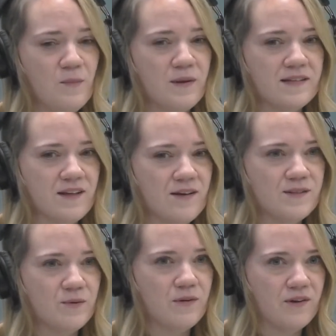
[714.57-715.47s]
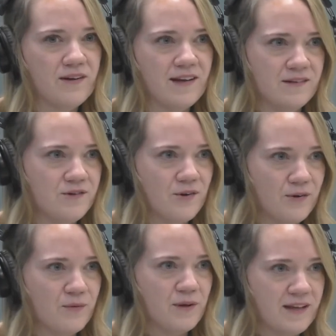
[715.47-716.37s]
but it's also good
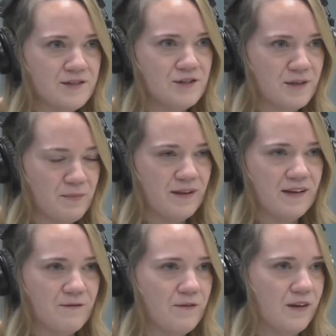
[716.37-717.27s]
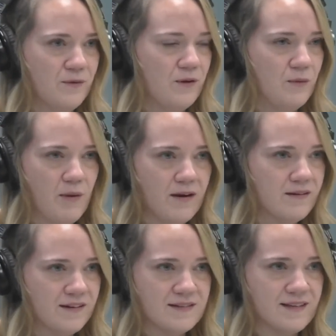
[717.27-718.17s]
internal relationship building for you and your
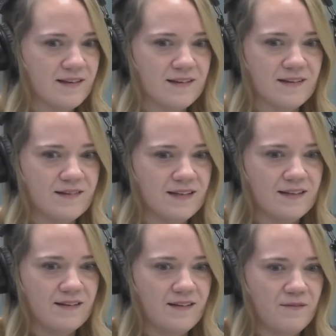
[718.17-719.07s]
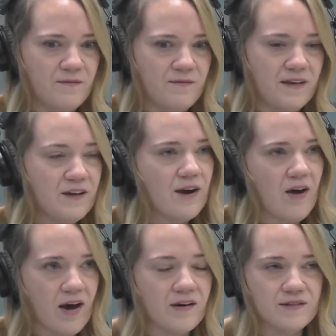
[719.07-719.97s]
partner to figure
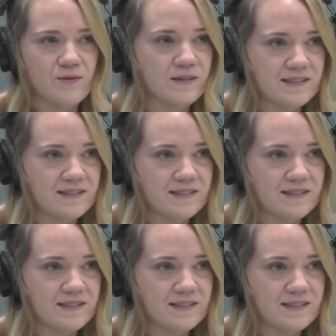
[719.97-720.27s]
out how to do this